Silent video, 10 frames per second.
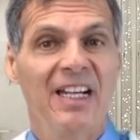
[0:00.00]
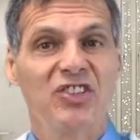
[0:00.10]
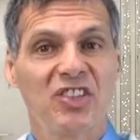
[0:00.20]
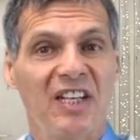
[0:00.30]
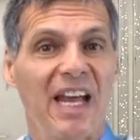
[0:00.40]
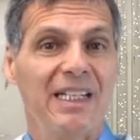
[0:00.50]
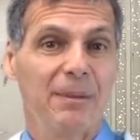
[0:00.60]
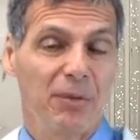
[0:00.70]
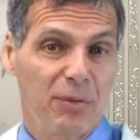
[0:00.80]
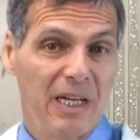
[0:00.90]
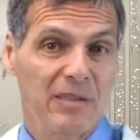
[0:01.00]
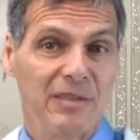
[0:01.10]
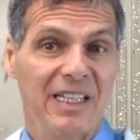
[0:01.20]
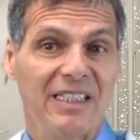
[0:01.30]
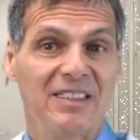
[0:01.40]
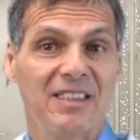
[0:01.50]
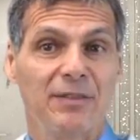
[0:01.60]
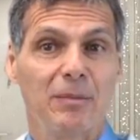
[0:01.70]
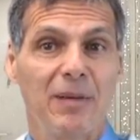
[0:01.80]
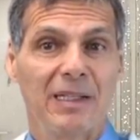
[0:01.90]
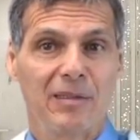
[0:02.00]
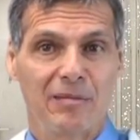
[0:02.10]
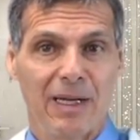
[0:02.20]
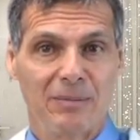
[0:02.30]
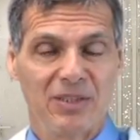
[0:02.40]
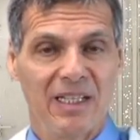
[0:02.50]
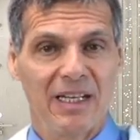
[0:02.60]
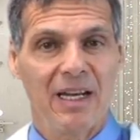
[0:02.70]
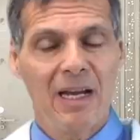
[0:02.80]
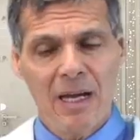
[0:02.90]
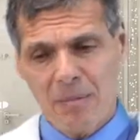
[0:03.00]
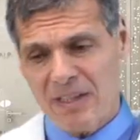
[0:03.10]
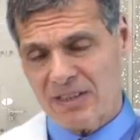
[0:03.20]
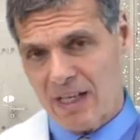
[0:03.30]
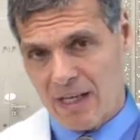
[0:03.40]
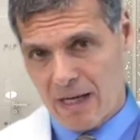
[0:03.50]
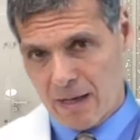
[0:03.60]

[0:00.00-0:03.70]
selenium 387 micrograms a day, plus a